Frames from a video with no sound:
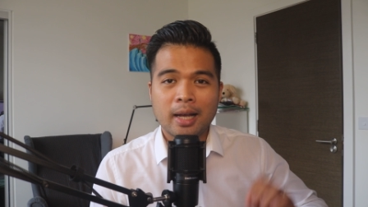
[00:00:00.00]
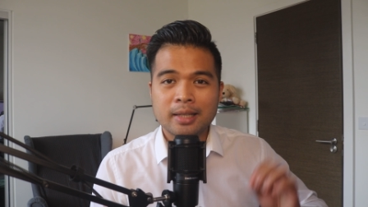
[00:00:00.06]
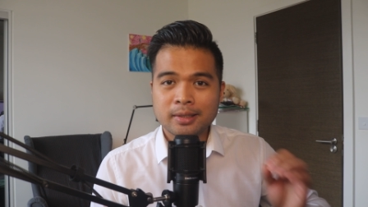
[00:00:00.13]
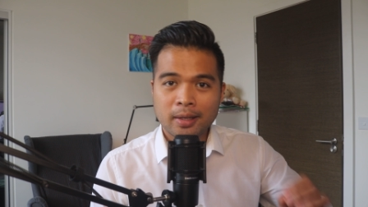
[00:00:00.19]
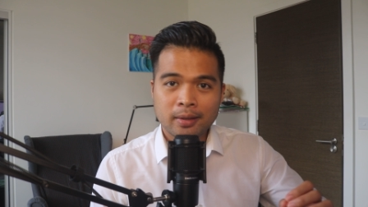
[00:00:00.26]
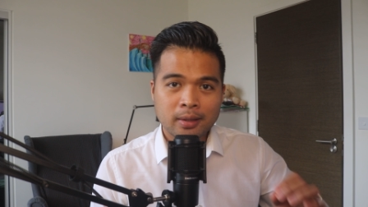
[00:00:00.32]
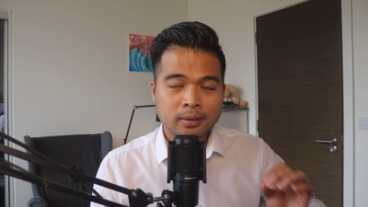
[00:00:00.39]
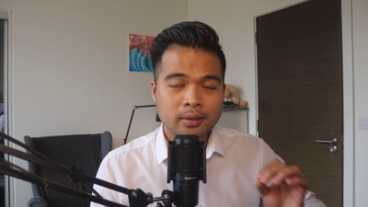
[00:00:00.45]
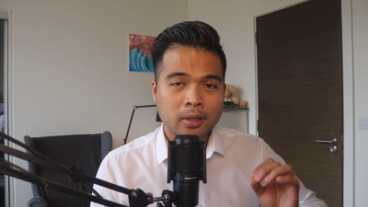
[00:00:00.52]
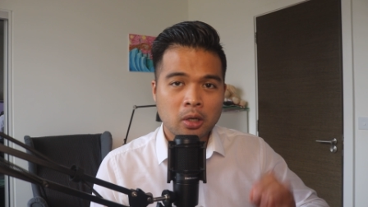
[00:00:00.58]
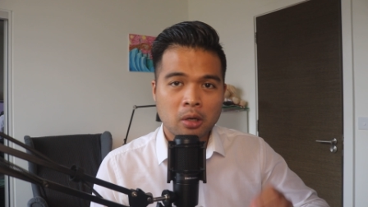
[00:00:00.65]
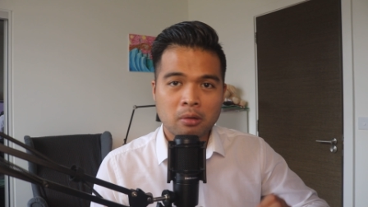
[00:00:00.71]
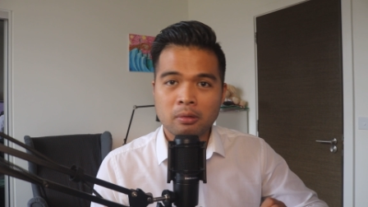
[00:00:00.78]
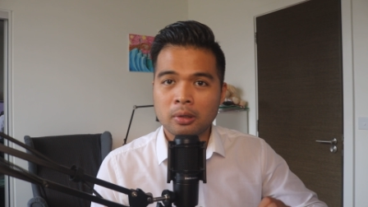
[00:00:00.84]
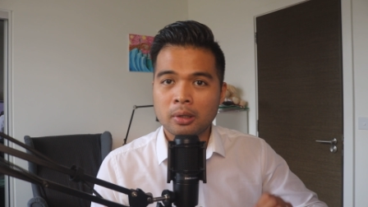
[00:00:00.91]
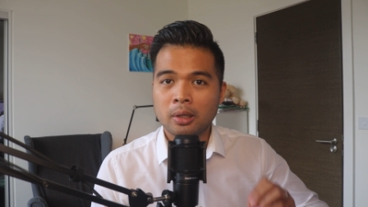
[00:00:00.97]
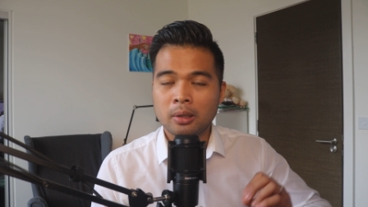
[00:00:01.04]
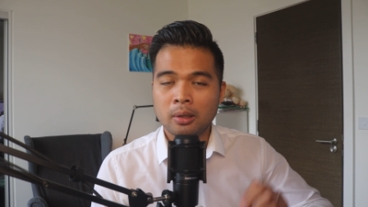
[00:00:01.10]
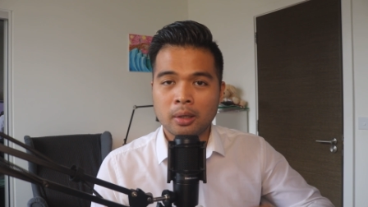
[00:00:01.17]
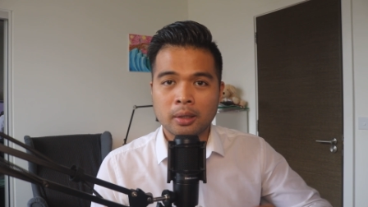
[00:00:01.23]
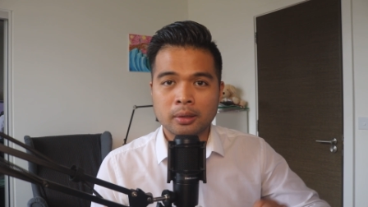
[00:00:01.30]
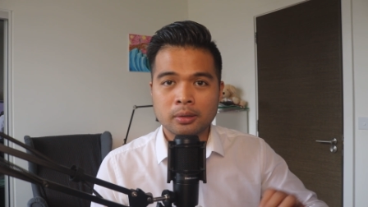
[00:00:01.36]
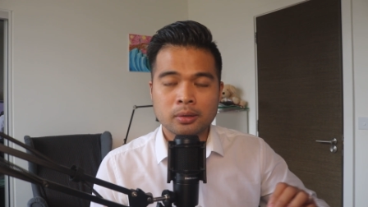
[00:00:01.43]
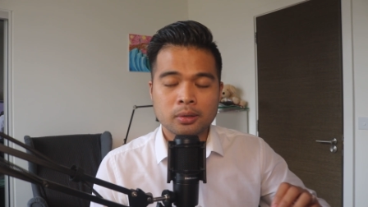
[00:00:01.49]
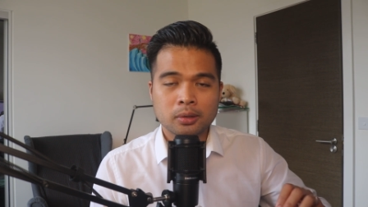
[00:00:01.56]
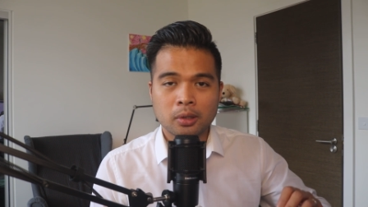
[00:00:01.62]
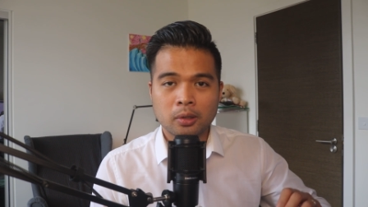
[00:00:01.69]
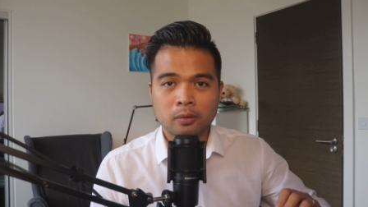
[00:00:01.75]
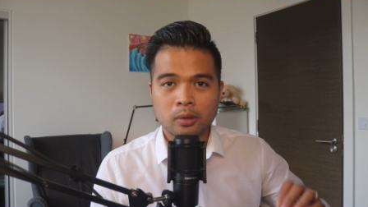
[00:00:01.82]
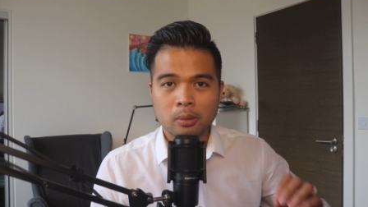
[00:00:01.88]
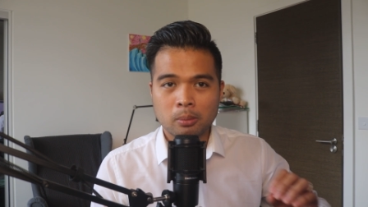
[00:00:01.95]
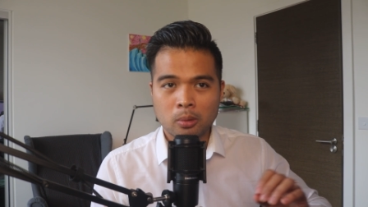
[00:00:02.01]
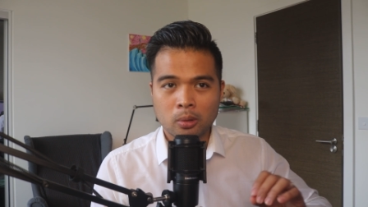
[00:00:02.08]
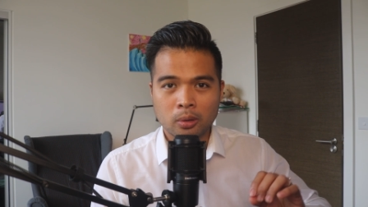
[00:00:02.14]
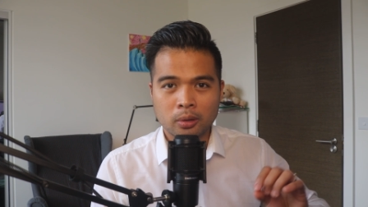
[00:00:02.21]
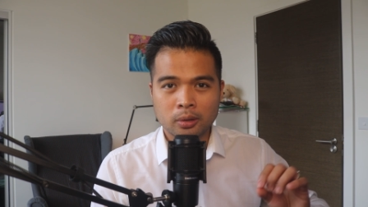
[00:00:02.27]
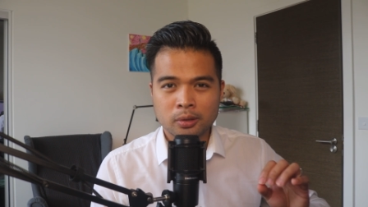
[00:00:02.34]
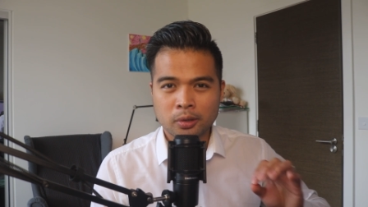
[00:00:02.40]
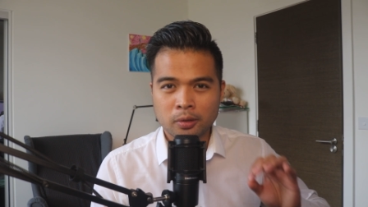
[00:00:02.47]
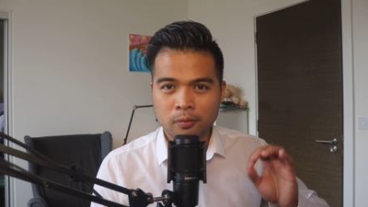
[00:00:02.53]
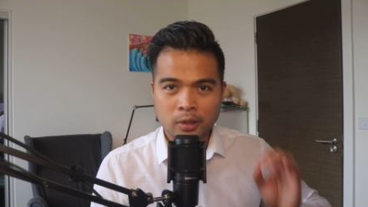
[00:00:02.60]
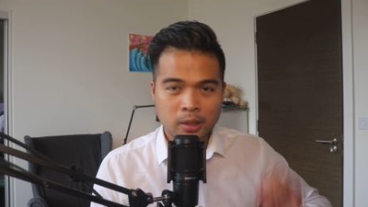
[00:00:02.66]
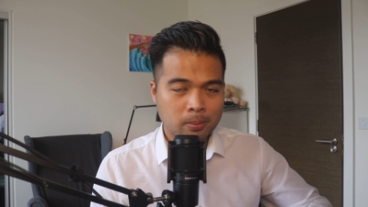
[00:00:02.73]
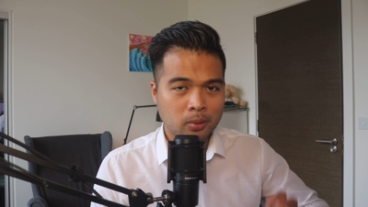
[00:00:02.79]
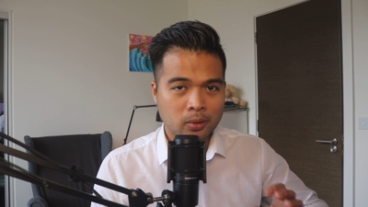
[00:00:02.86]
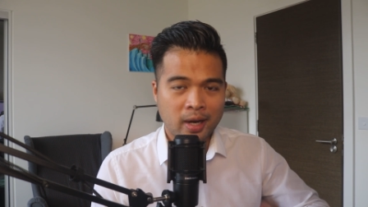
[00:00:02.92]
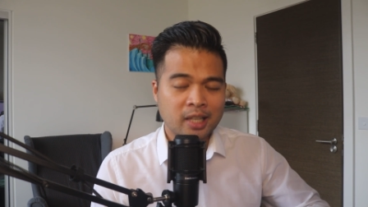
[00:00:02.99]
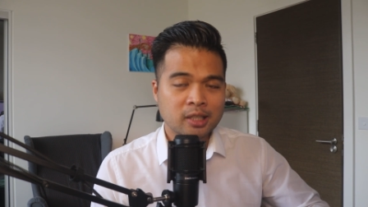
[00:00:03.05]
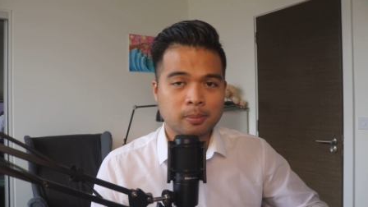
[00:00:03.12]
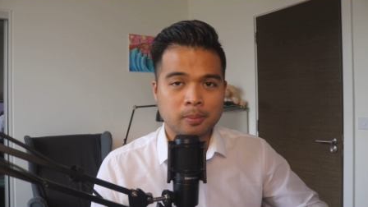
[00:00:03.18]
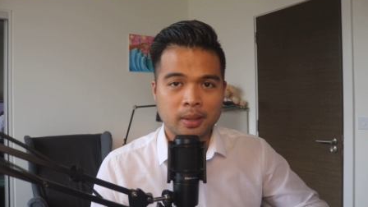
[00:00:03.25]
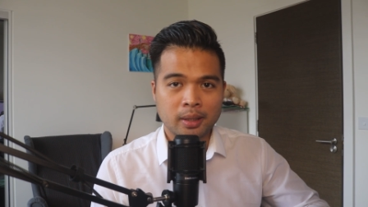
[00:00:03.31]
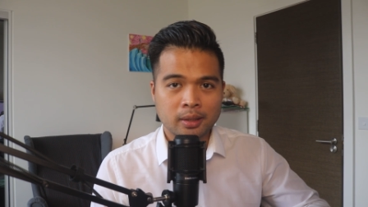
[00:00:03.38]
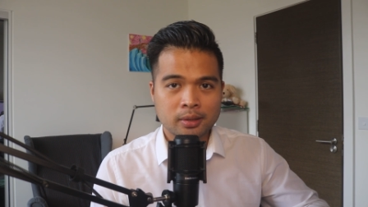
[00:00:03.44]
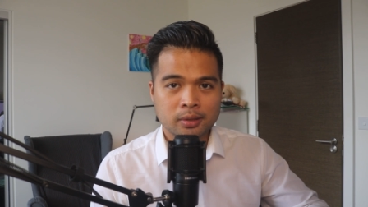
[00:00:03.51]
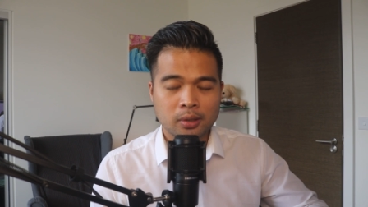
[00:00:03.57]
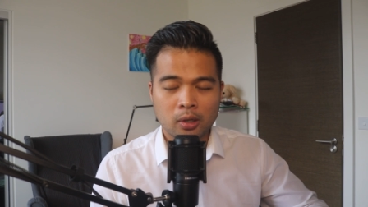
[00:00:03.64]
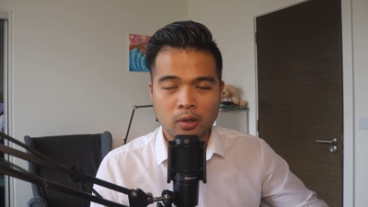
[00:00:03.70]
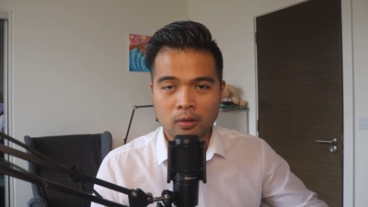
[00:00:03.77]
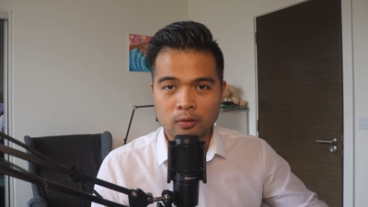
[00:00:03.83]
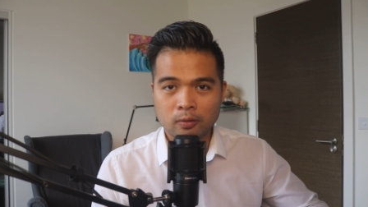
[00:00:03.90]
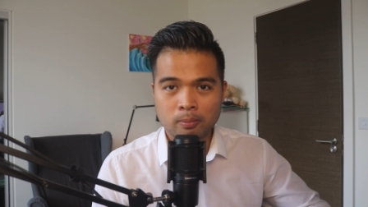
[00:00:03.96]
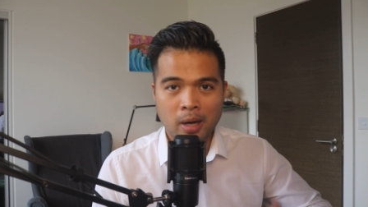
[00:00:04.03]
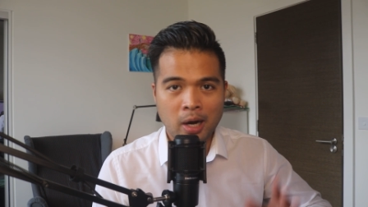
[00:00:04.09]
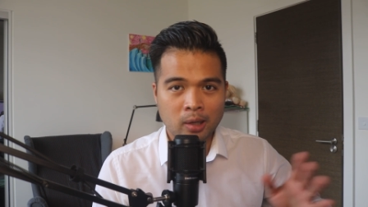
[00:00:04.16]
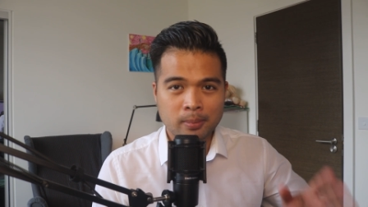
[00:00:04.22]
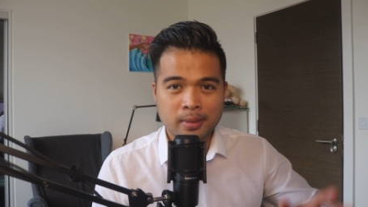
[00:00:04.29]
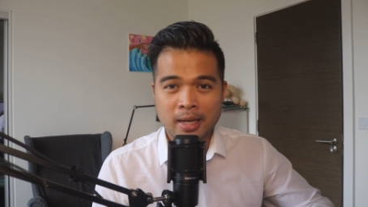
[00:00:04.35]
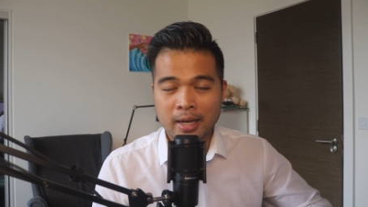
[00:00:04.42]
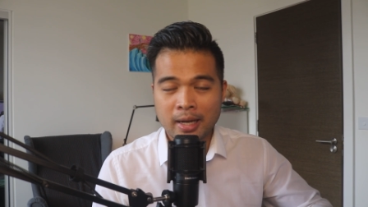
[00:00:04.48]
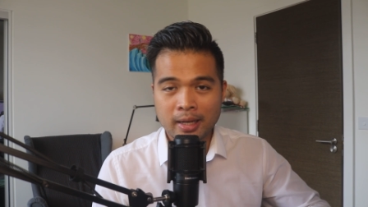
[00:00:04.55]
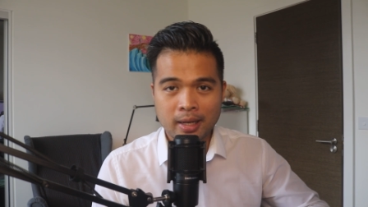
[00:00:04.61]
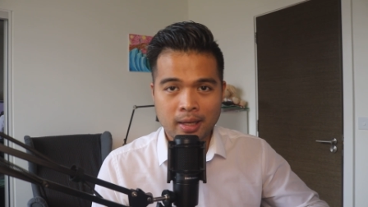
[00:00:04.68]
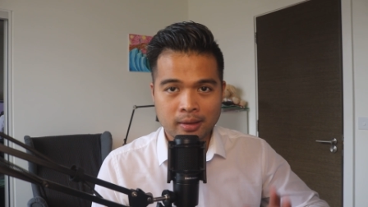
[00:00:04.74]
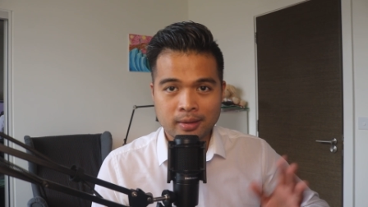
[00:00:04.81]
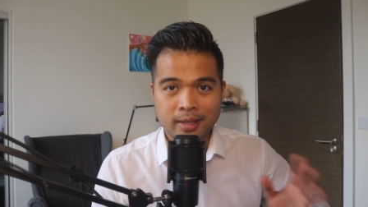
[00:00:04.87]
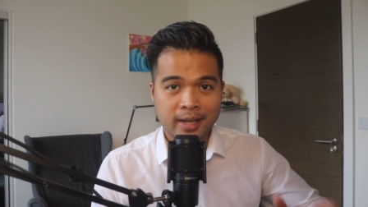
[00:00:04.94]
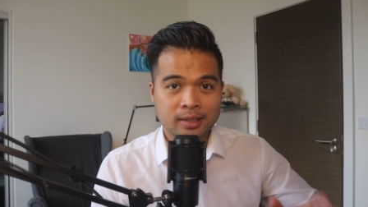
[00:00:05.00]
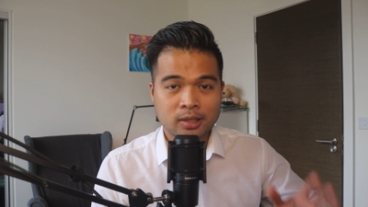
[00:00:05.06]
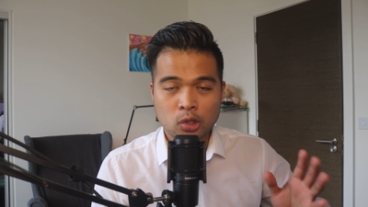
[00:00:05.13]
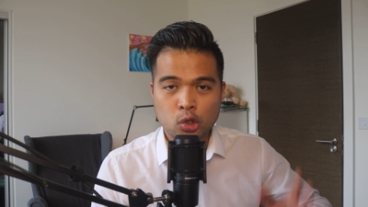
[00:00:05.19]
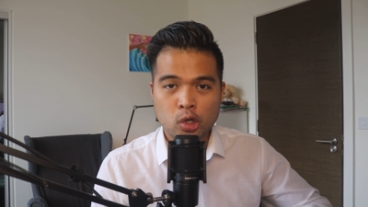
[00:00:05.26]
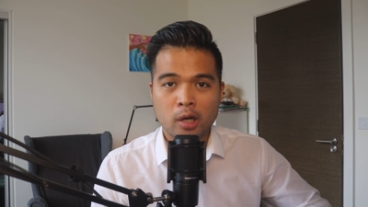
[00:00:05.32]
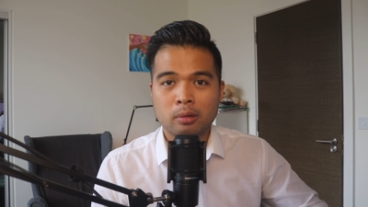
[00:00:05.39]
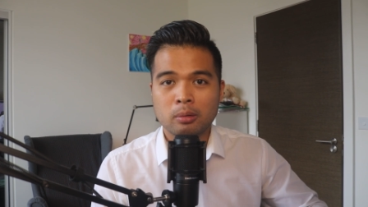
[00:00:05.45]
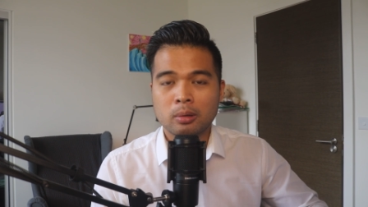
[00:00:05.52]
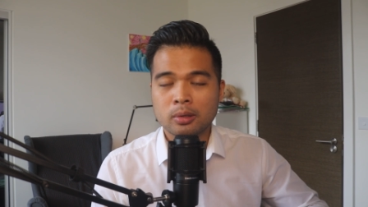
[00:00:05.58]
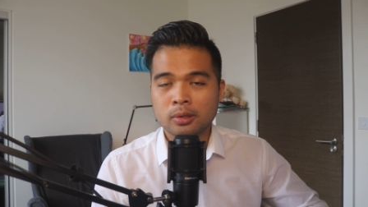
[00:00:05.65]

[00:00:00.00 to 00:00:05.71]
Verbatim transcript: as I think they cover a lot of the more sort of deeper aspects of Power B I and DAX in general.